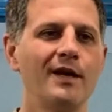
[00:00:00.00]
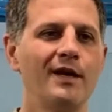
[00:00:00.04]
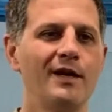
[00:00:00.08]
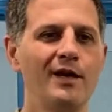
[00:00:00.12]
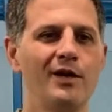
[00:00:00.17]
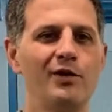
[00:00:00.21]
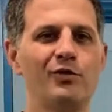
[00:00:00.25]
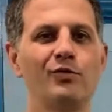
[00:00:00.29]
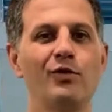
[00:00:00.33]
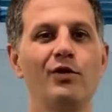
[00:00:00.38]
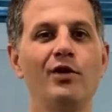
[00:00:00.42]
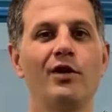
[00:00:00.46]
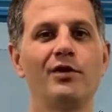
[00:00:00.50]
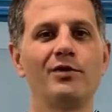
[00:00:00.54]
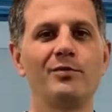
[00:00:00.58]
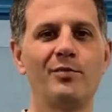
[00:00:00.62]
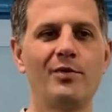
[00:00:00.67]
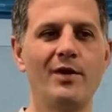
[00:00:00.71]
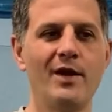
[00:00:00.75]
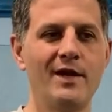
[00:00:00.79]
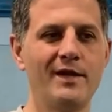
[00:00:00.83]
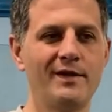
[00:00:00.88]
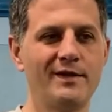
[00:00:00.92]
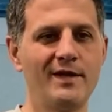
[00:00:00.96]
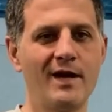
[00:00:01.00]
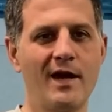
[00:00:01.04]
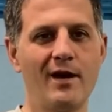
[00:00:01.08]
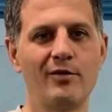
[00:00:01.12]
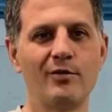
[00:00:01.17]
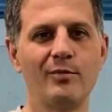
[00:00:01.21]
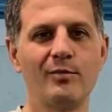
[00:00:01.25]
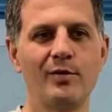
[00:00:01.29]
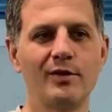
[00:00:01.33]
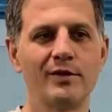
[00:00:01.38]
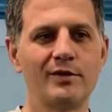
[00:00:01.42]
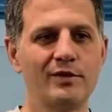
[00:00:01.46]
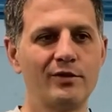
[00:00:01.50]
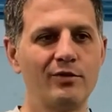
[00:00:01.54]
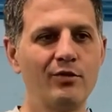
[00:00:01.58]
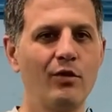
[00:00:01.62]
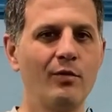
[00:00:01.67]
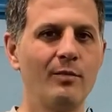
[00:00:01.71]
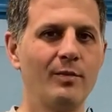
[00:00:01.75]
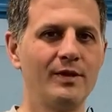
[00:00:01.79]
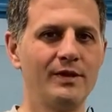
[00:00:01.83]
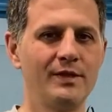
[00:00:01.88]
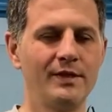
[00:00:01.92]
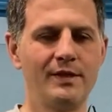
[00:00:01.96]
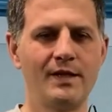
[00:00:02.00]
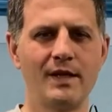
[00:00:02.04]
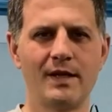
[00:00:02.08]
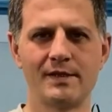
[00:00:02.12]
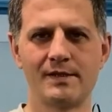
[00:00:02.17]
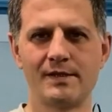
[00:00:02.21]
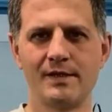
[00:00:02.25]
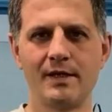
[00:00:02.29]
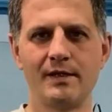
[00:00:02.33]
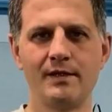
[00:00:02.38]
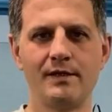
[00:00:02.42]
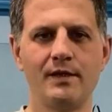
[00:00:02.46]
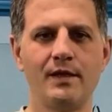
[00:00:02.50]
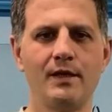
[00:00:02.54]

it will not break down, but nobody does that.